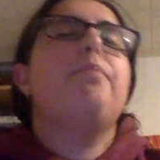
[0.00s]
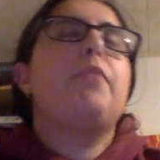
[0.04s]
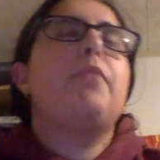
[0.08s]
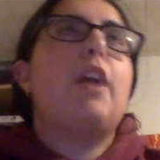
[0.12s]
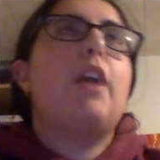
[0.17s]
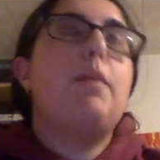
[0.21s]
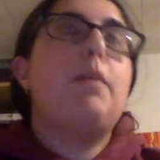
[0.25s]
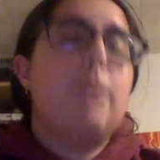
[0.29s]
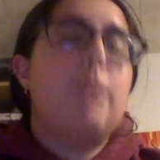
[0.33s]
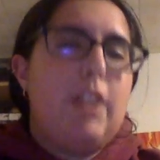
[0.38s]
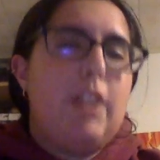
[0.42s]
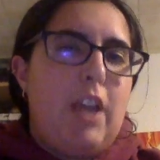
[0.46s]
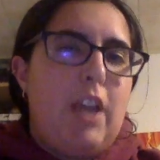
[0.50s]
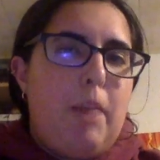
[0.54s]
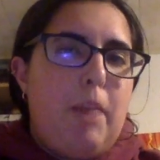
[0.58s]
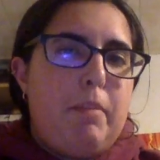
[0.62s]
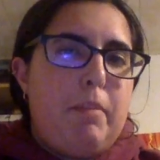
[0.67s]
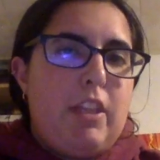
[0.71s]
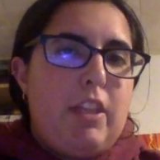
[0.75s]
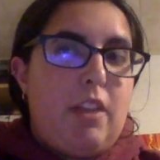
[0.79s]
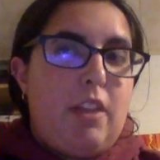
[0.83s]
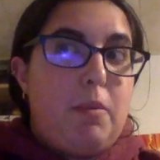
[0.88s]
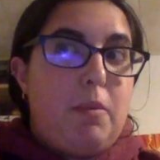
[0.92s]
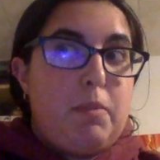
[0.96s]
I'm really happy
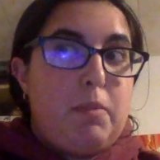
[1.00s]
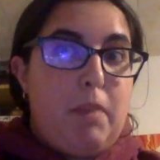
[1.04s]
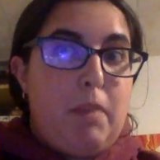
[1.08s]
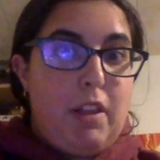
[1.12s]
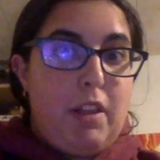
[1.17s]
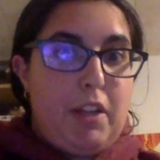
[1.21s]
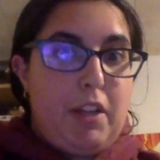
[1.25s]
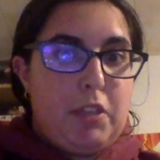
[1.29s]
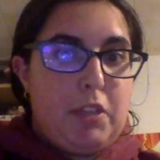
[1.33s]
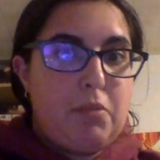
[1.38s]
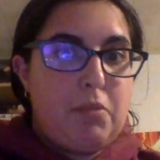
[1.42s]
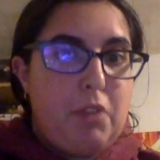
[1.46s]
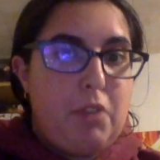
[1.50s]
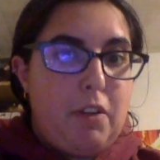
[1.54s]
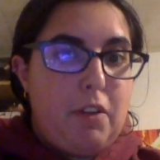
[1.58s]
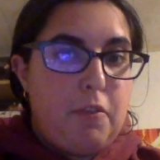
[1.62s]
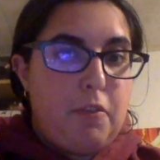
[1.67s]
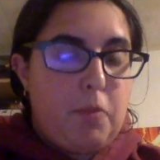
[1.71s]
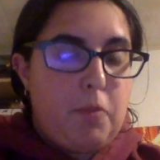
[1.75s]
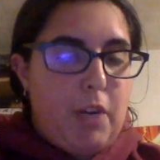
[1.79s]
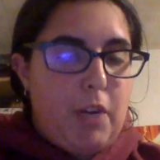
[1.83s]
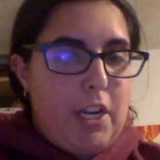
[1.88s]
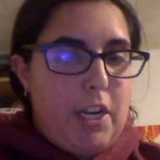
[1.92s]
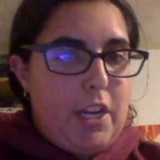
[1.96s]
that that was my last read of
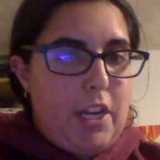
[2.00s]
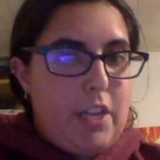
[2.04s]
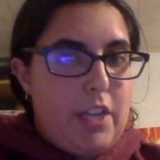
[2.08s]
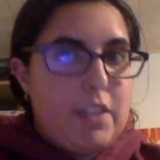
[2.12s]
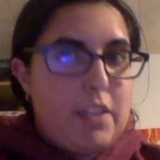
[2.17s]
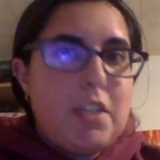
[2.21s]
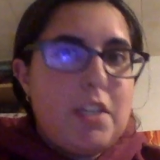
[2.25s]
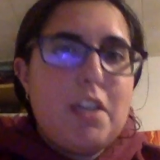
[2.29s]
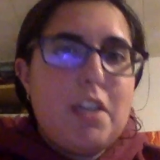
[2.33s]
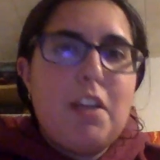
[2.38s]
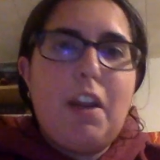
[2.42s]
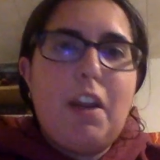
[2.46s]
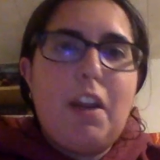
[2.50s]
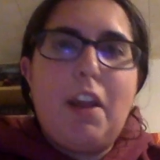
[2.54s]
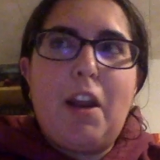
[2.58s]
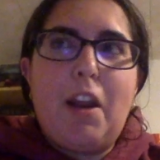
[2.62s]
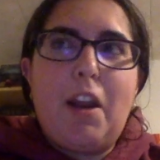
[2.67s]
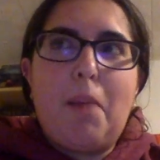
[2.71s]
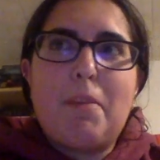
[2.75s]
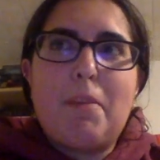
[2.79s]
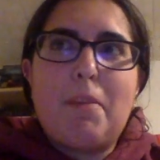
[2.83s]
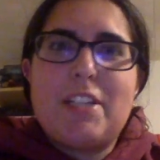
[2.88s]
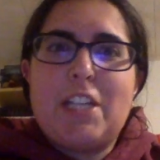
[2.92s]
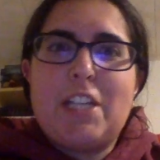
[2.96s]
2018, and
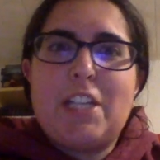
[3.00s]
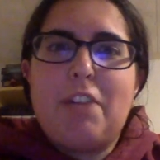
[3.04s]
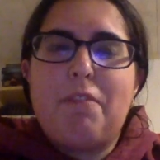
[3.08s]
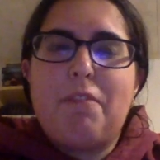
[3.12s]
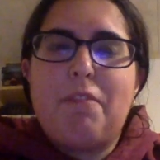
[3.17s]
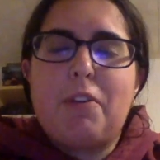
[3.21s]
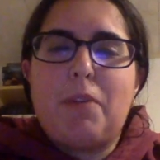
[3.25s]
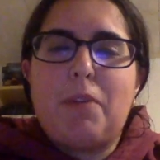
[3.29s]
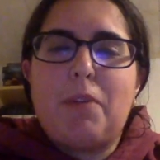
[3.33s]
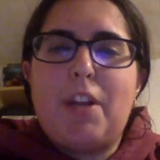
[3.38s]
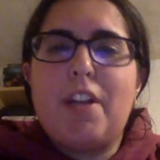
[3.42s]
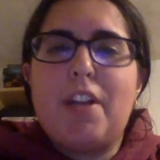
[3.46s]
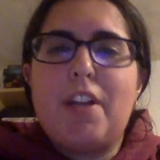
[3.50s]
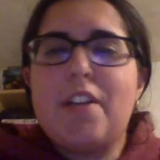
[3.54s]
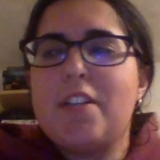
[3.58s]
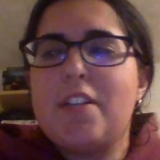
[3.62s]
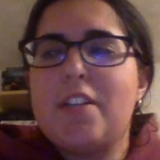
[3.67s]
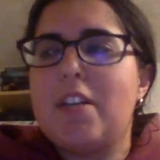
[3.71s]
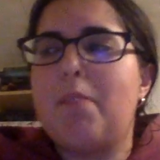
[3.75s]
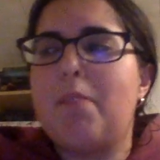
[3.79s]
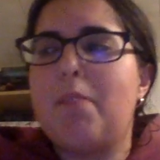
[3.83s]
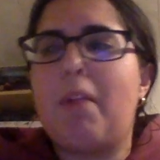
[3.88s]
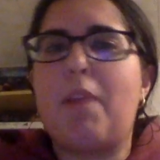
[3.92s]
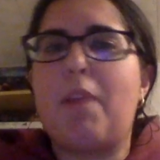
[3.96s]
I'm excited for
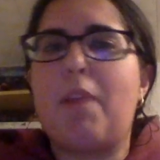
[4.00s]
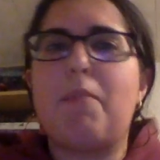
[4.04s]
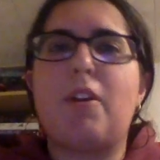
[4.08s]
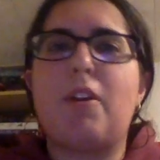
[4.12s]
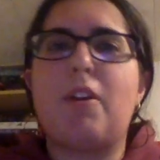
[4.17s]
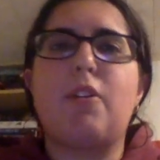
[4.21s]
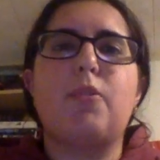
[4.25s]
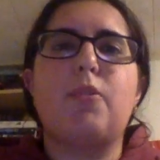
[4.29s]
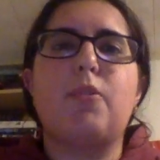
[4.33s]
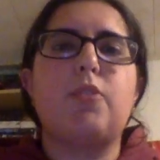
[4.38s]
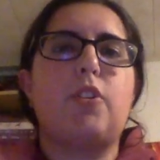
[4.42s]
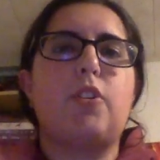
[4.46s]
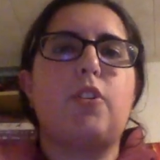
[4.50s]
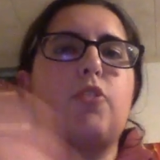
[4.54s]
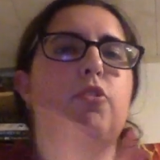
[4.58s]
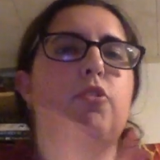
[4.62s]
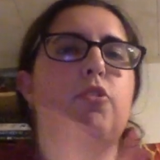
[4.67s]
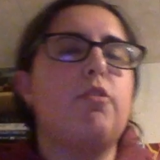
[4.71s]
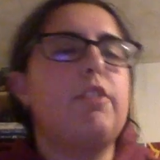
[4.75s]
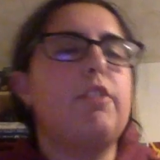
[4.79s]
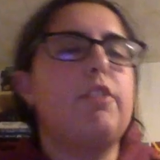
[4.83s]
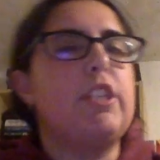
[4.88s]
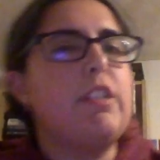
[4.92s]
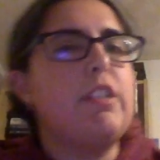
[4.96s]
2019, but I'm going to go start
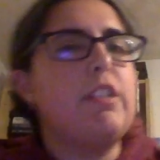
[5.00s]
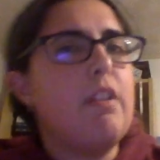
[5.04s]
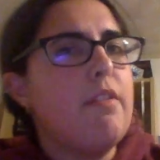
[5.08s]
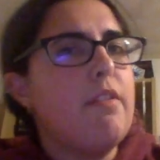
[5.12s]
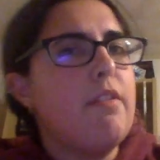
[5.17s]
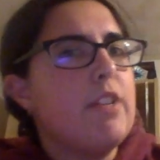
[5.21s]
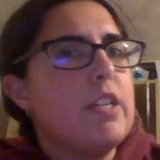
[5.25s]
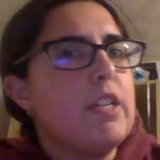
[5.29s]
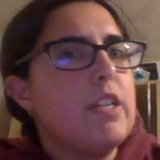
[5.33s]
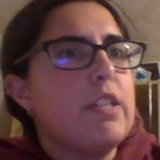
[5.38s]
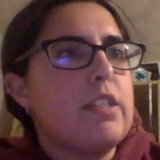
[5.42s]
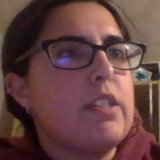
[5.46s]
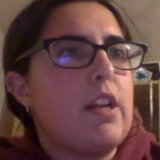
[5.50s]
Truly Devious,